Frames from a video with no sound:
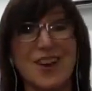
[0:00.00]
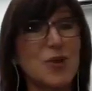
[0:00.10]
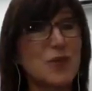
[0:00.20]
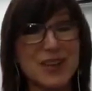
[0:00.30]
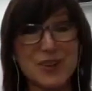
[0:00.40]

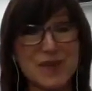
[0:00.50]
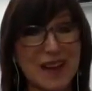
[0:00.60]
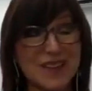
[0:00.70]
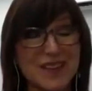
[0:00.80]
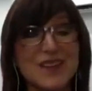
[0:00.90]
opening your
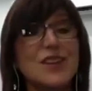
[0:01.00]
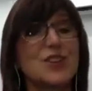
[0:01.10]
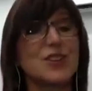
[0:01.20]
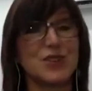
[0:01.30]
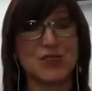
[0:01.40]
mouth,
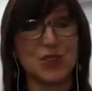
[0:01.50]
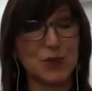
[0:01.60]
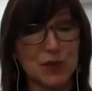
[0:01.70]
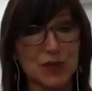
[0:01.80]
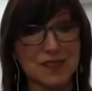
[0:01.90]
using
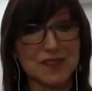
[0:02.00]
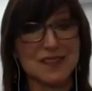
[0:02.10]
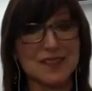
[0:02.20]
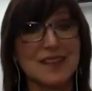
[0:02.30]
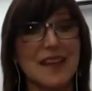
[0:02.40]
your words,